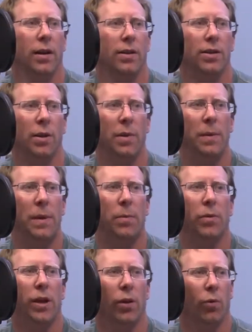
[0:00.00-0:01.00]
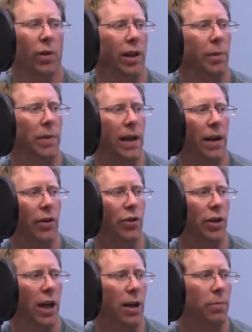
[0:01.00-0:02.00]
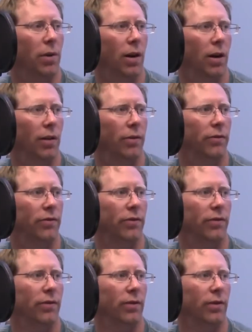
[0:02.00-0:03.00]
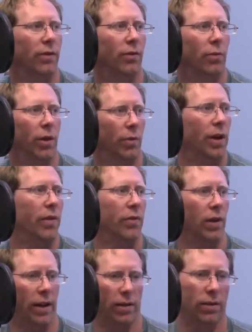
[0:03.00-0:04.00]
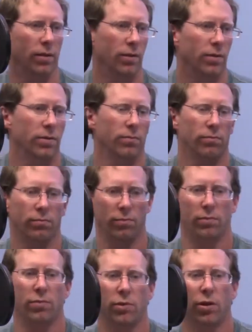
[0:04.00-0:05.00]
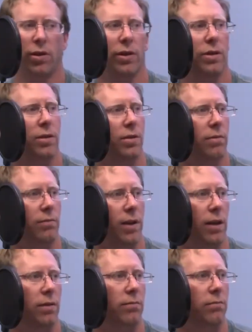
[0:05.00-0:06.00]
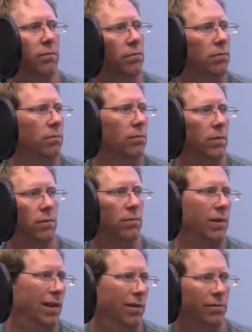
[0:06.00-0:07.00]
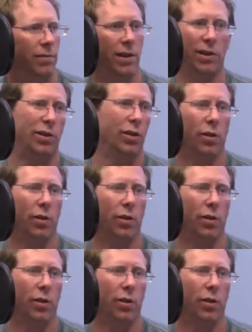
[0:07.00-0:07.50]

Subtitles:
so many people get really bent out of shape of whenever like their circuits get, degooped